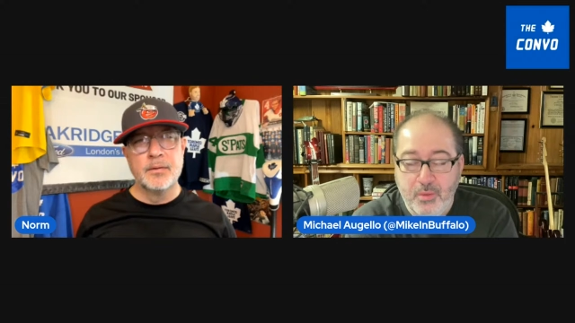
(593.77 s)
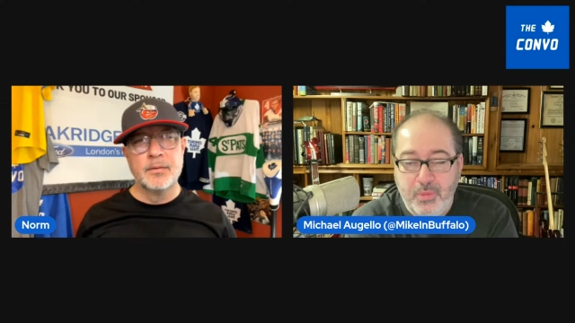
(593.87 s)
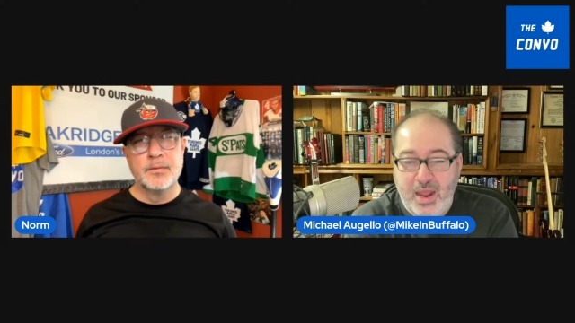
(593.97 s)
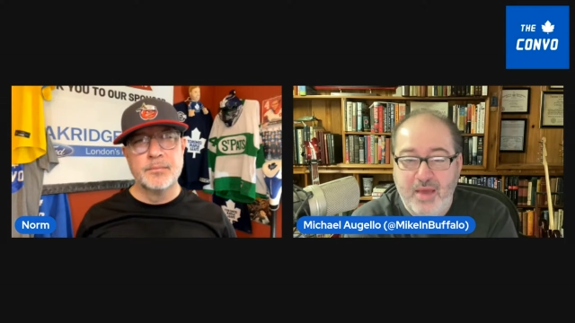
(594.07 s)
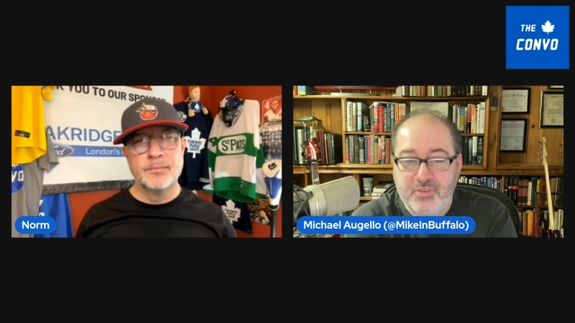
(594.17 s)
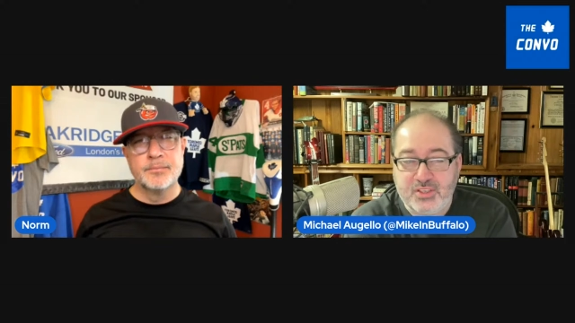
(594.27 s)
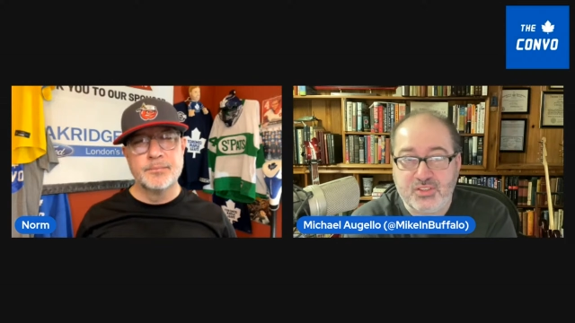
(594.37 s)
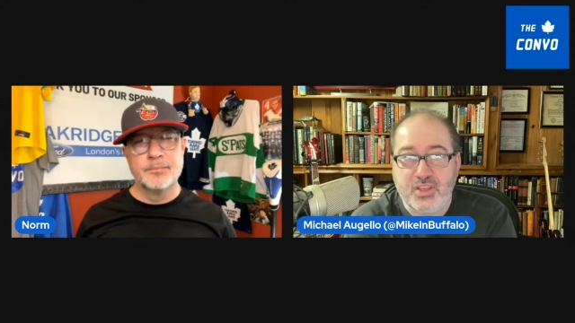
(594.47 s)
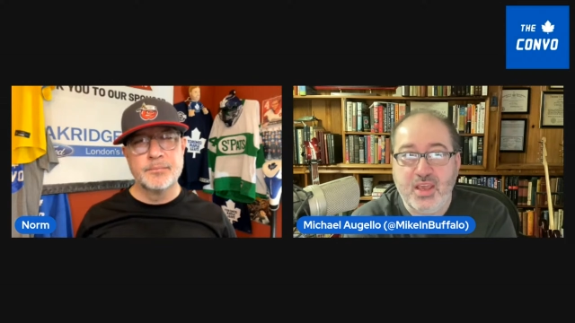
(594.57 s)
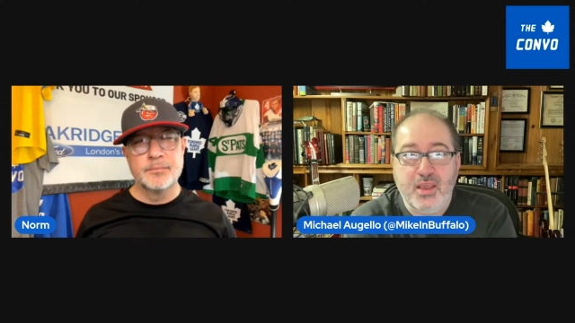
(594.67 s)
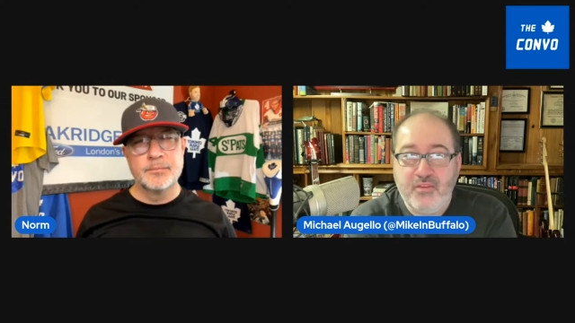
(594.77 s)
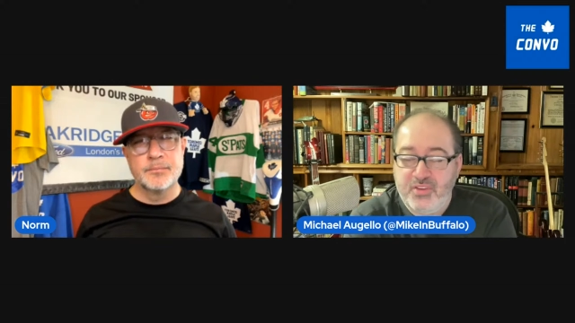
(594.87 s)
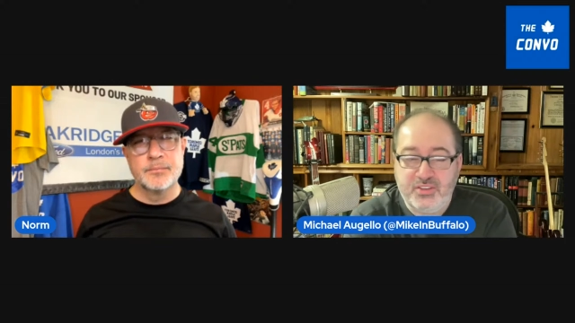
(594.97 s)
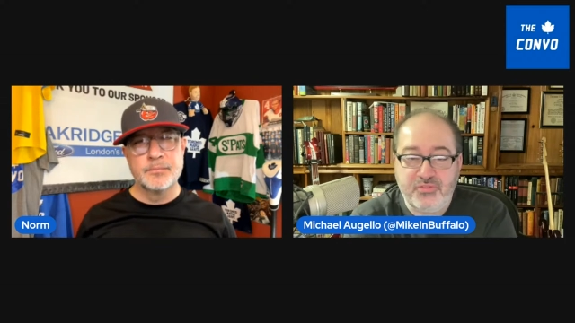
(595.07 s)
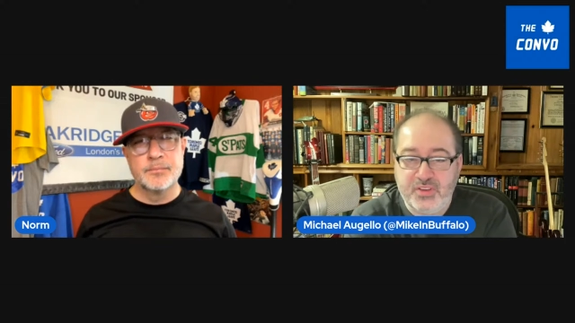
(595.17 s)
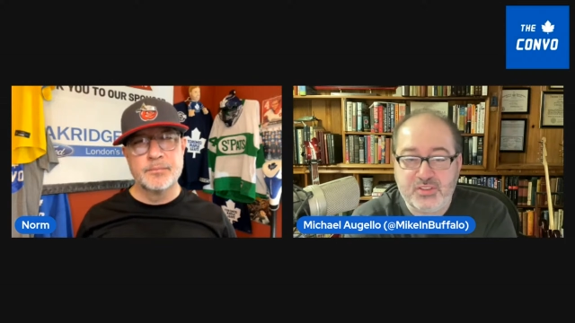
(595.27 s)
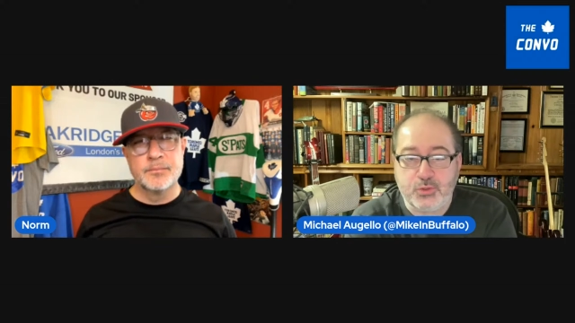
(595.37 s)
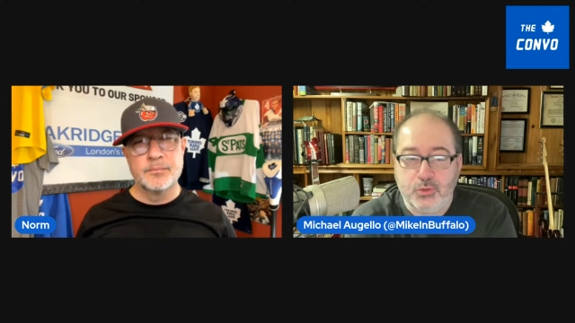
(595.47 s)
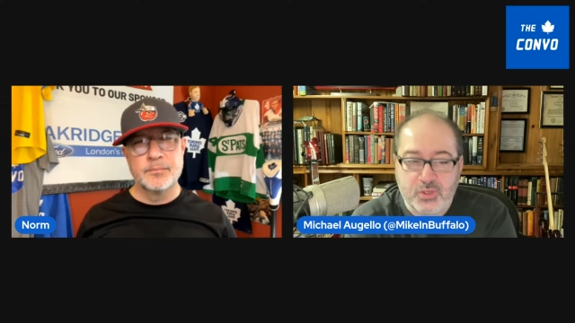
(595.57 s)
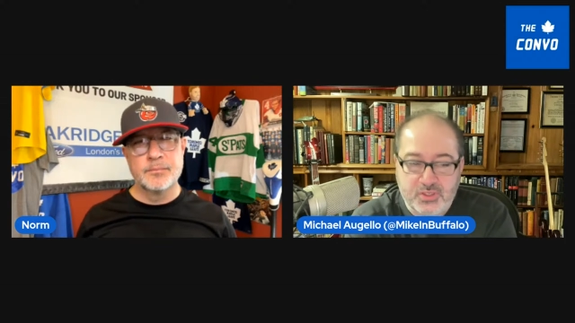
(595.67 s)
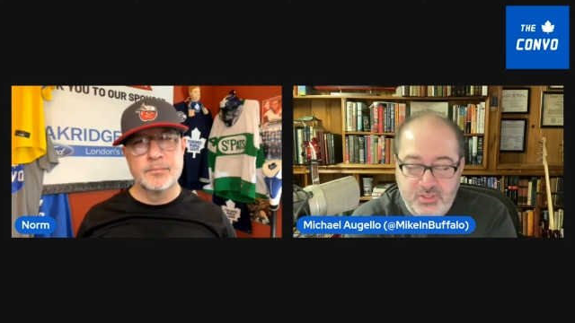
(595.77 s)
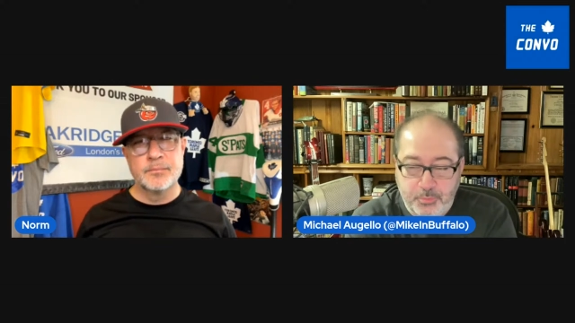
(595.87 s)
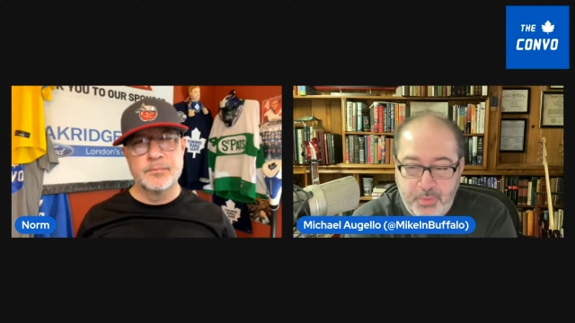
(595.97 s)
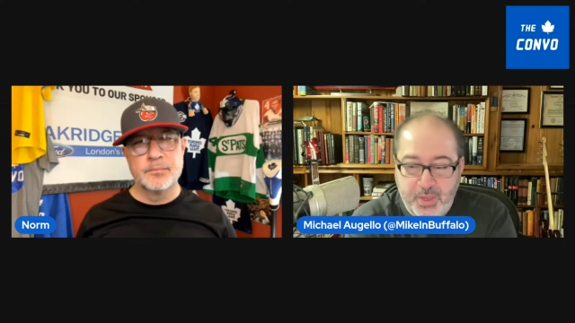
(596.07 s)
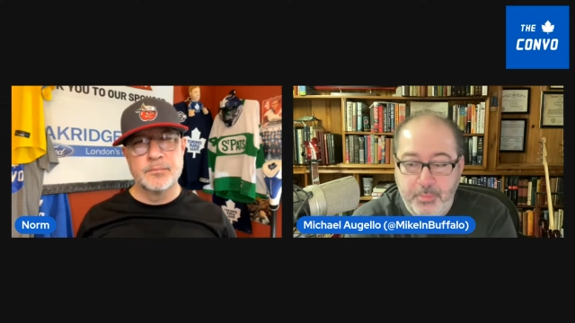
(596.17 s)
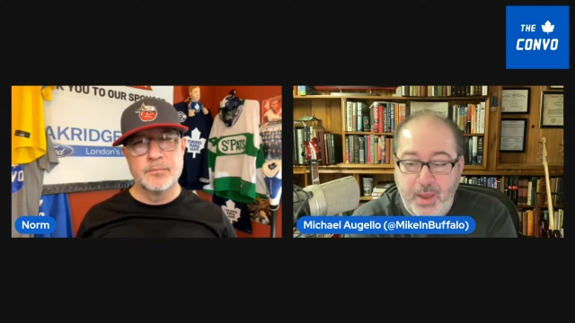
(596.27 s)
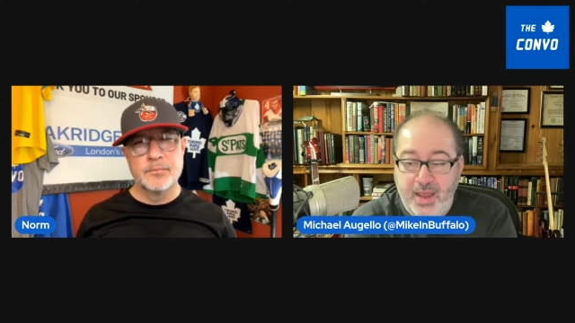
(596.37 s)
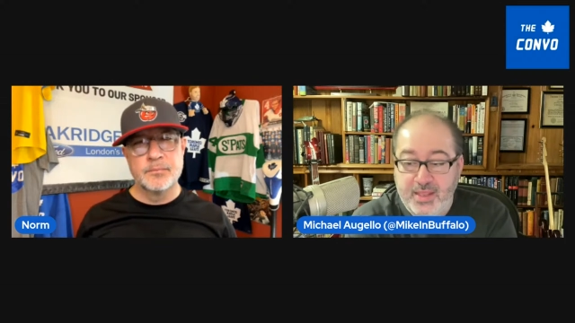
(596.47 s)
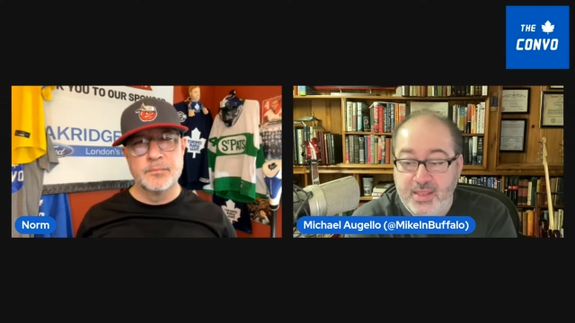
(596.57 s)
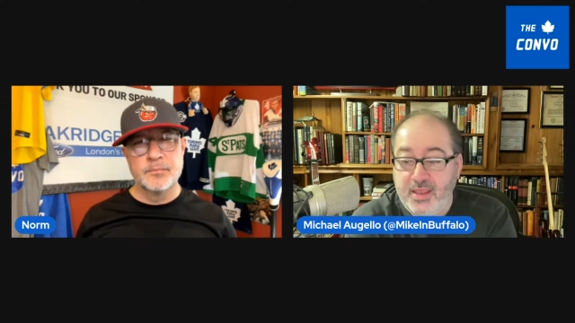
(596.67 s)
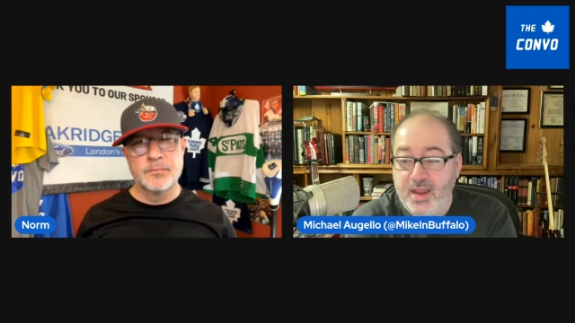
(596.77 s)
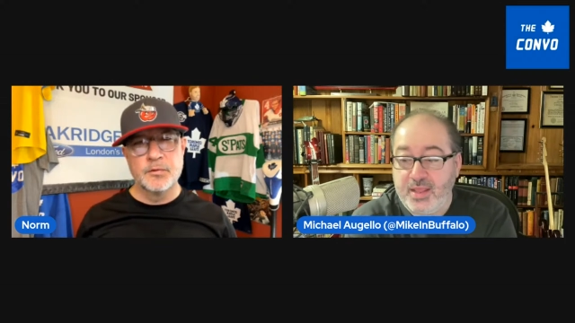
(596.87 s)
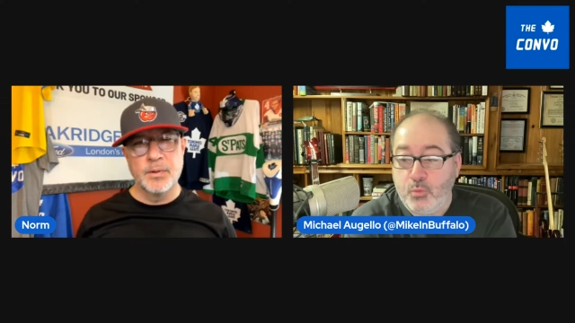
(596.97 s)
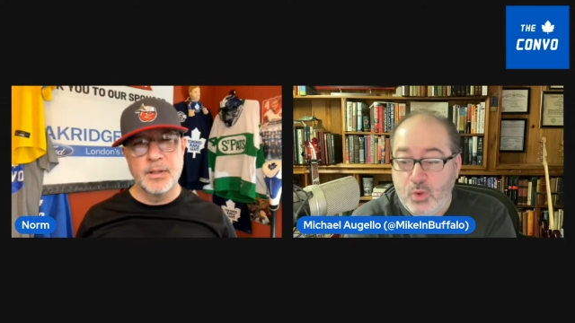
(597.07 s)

Speaker 1: But obviously, if he's physical, because he's a big body and he right.